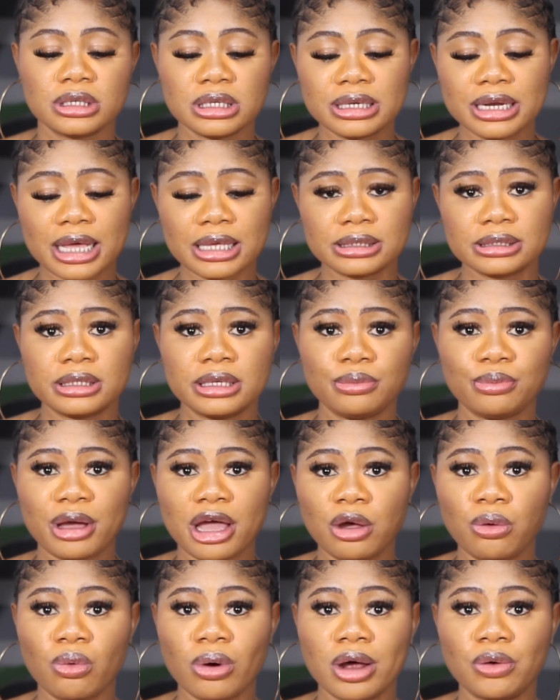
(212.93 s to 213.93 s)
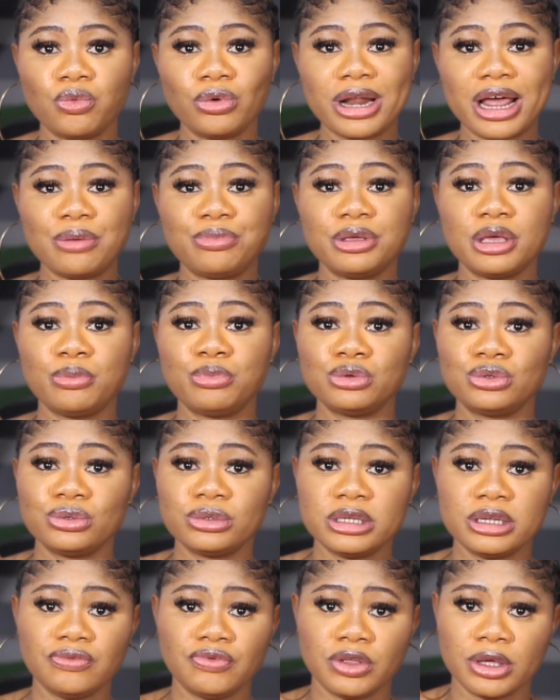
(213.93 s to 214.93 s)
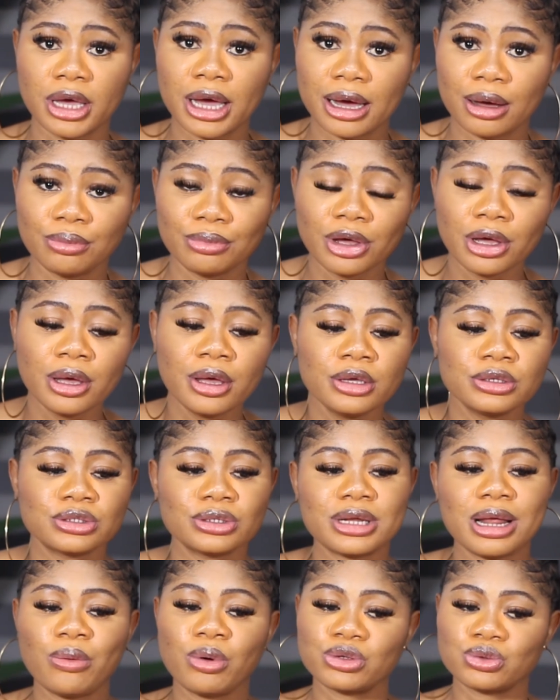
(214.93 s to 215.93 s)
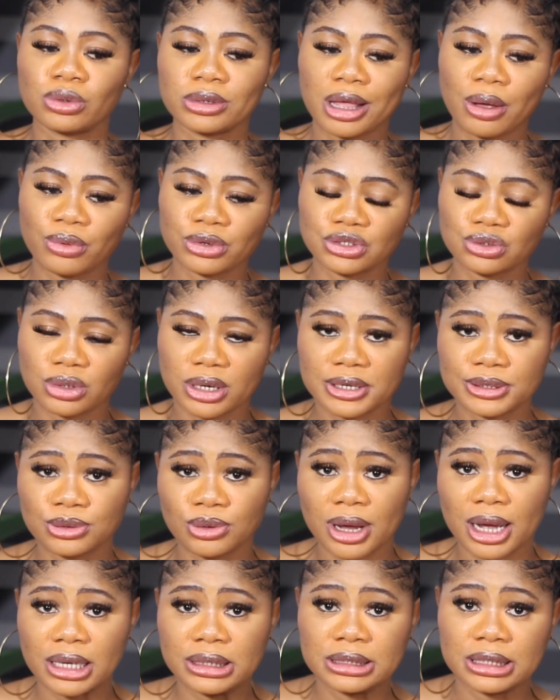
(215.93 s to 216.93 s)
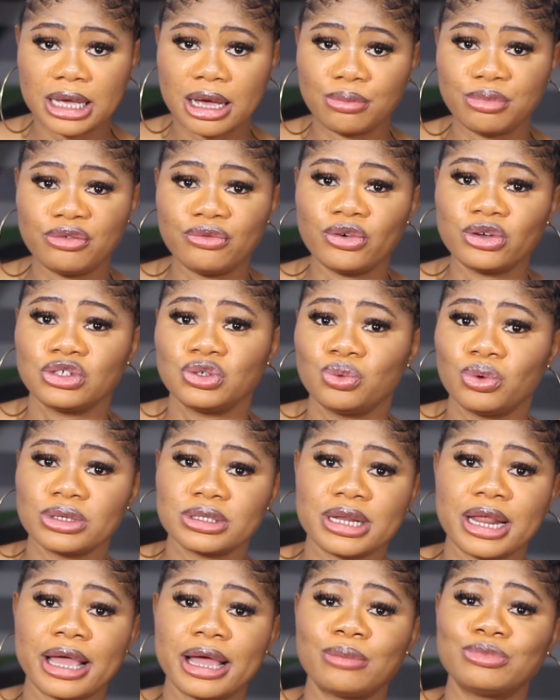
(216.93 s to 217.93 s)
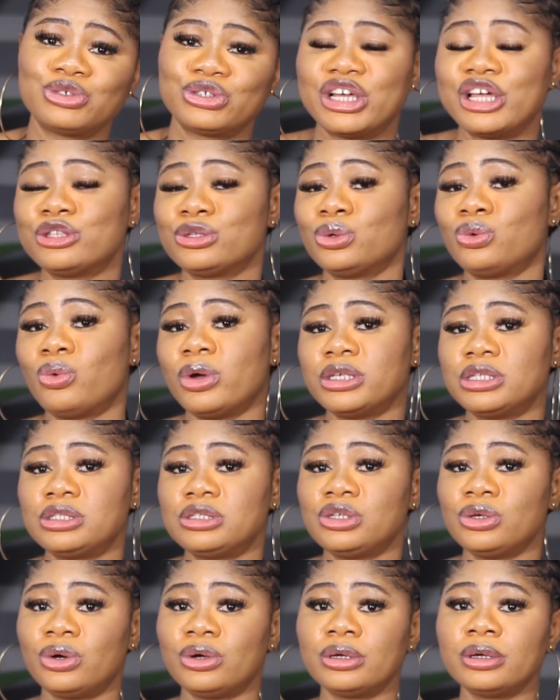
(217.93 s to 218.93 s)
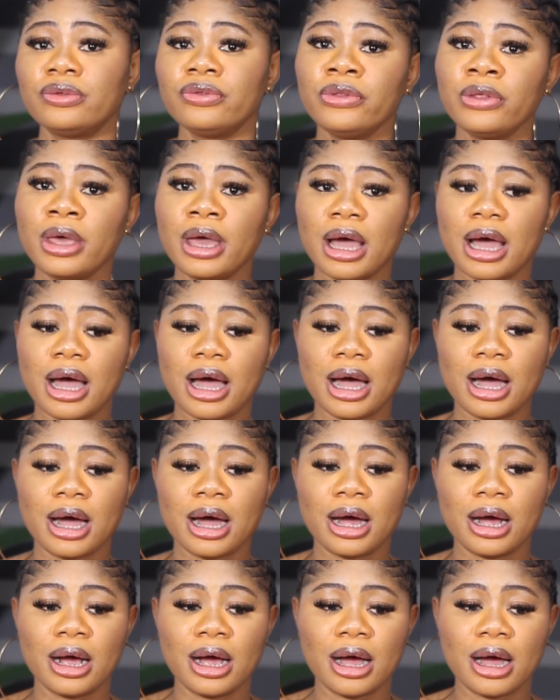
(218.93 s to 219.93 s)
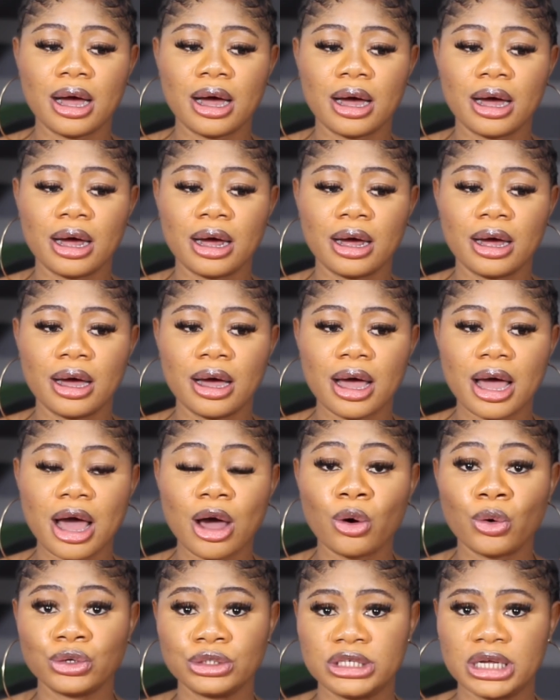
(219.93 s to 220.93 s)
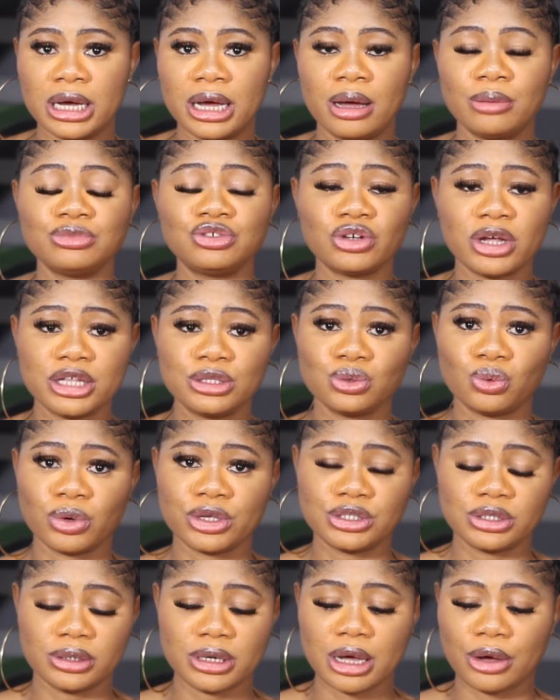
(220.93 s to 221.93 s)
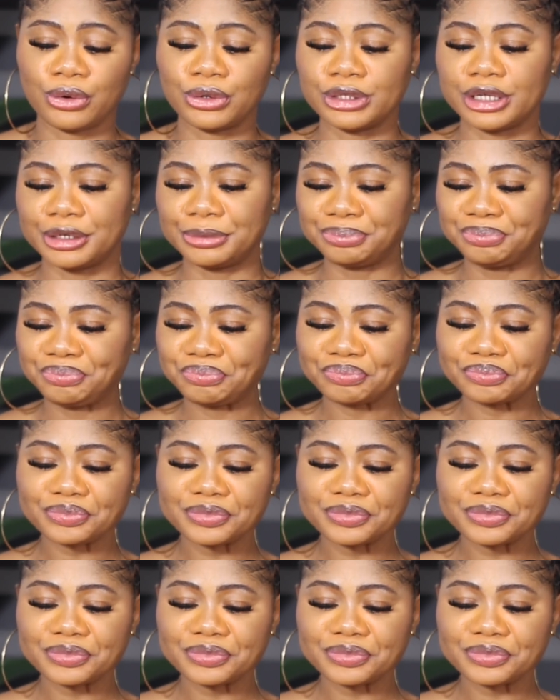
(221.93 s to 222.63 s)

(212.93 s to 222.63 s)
the next day by 1, will I be able to leave the camp? So that was what I was trying to ask her before. She was like, I'm trying to question her order. I'm trying to question her order.